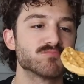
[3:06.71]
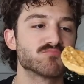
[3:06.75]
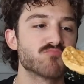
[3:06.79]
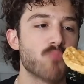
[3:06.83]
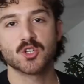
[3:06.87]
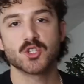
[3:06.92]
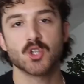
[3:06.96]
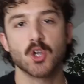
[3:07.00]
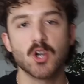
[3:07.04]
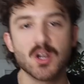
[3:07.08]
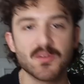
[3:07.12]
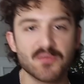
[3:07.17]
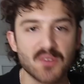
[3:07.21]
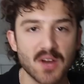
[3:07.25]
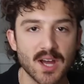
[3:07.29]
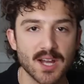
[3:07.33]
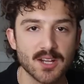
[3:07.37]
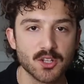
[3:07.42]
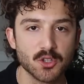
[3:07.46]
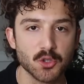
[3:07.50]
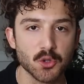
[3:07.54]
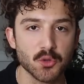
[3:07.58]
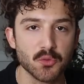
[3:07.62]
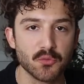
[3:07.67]

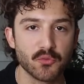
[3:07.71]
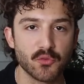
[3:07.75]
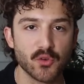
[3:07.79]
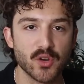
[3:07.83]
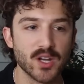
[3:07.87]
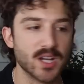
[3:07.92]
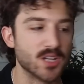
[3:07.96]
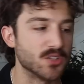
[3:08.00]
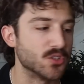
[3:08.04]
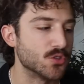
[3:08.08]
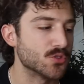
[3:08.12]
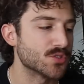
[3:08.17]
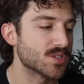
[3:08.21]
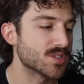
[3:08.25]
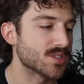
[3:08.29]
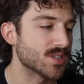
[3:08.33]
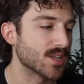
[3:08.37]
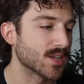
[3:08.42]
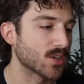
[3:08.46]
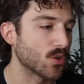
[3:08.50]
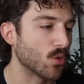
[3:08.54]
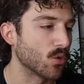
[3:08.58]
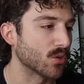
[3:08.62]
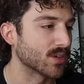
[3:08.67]
Certified gluten-free, it uses
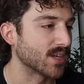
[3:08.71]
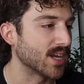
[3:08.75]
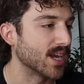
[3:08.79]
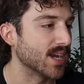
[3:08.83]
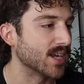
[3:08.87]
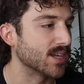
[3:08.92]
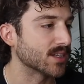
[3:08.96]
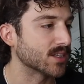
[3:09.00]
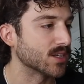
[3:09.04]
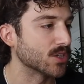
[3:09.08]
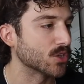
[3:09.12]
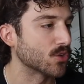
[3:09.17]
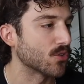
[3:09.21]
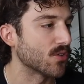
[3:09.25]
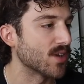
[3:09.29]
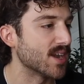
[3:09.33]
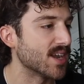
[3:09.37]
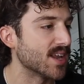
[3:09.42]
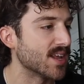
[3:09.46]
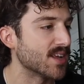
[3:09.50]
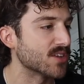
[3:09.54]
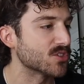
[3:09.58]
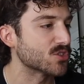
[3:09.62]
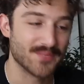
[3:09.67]
like organic
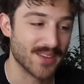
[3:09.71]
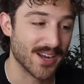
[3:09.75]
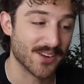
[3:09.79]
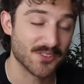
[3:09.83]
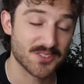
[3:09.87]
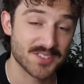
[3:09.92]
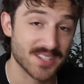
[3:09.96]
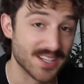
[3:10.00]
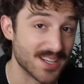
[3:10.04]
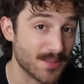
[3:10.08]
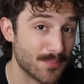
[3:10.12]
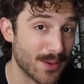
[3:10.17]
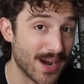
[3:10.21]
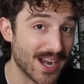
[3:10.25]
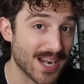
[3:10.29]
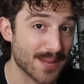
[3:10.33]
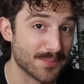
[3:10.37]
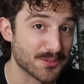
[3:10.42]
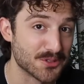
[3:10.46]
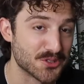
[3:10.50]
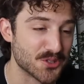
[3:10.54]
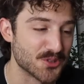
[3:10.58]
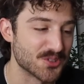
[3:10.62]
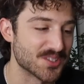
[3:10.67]
ingredients. I don't see any
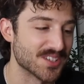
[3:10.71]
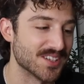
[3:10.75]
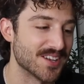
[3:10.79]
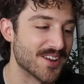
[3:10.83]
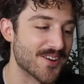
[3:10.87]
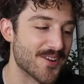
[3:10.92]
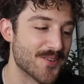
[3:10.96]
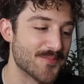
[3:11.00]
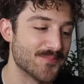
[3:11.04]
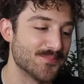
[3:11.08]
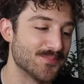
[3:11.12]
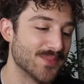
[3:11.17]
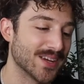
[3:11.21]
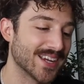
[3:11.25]
pineapple juice in here.